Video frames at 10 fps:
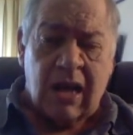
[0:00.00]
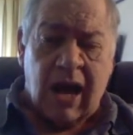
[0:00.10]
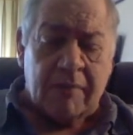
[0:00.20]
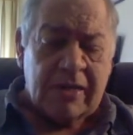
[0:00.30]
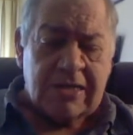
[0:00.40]

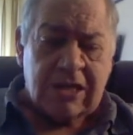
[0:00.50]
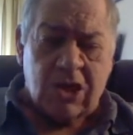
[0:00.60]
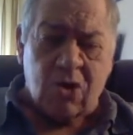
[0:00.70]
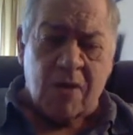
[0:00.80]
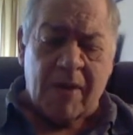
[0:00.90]
I'm
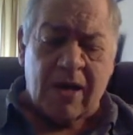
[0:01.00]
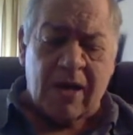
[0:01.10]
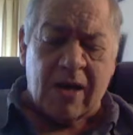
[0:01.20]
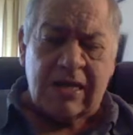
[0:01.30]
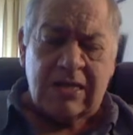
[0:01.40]
insecure about
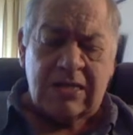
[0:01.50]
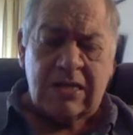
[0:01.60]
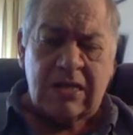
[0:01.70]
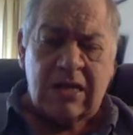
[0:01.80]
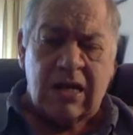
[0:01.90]
things.
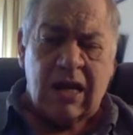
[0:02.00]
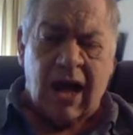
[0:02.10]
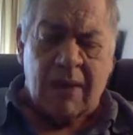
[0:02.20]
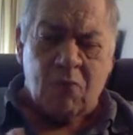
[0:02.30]
I'm